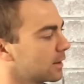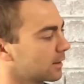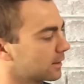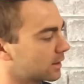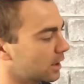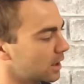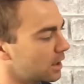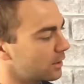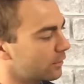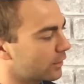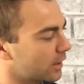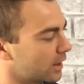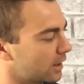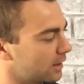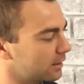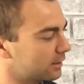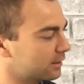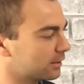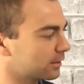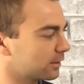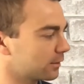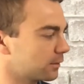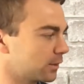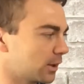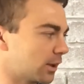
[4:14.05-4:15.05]

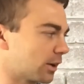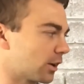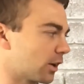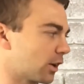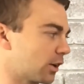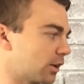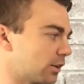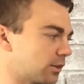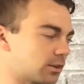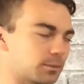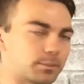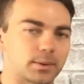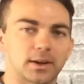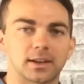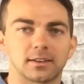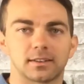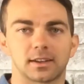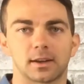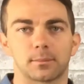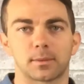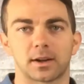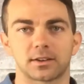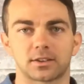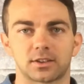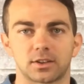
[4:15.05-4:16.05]
TVs, you know, it depends
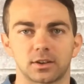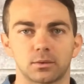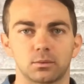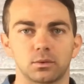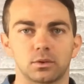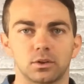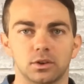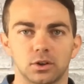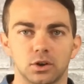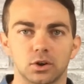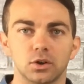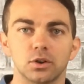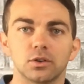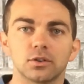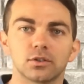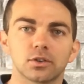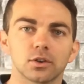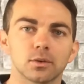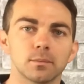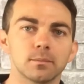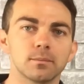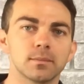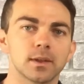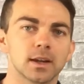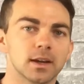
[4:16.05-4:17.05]
how much you use
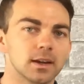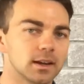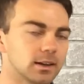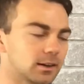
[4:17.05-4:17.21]
them.